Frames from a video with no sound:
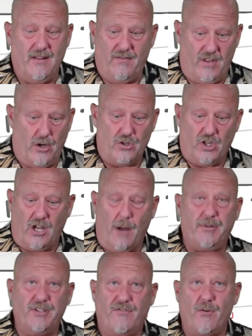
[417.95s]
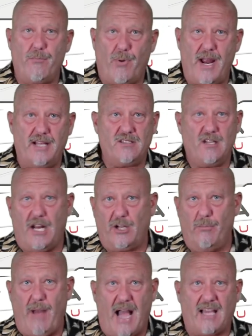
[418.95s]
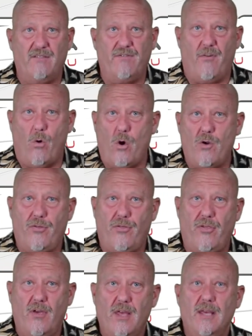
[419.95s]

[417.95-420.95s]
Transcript: There's a couple different brands that I go back and forth